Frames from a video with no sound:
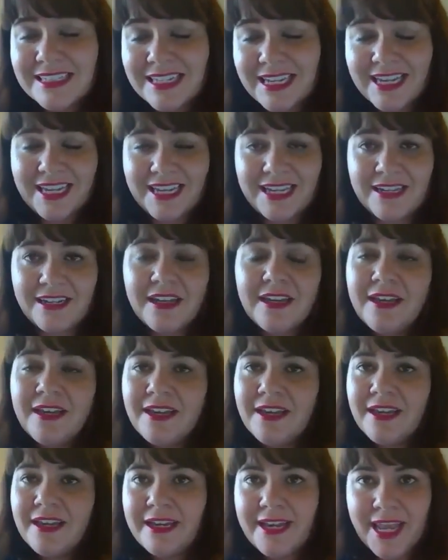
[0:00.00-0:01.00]
And
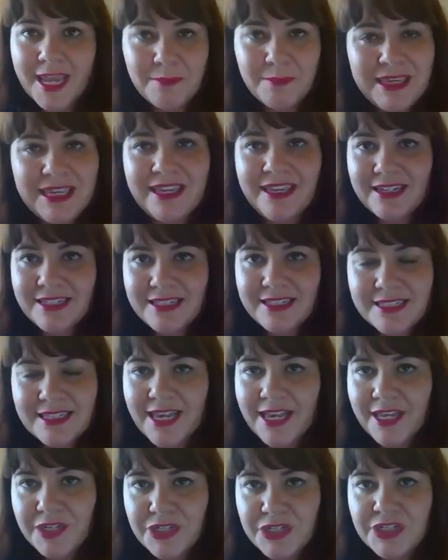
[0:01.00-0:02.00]
naming it as
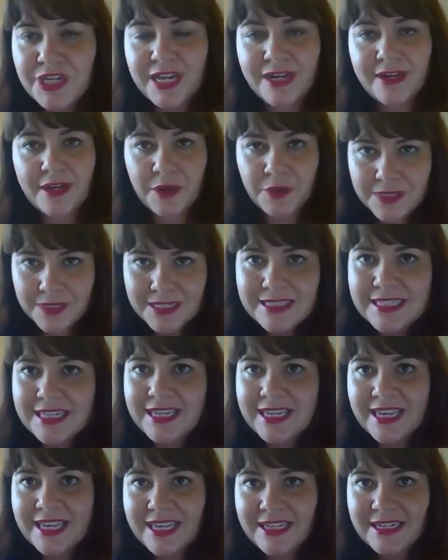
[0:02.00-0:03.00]
such and
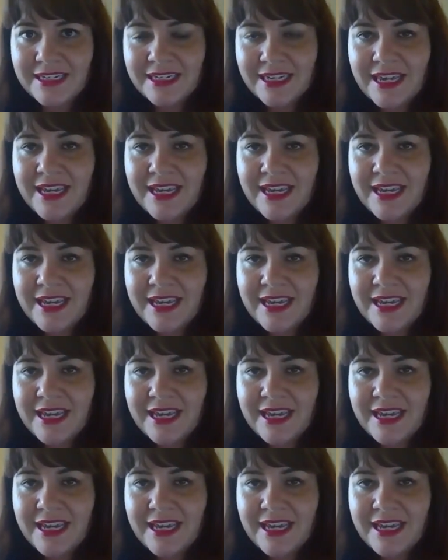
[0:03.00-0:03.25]
noticing it,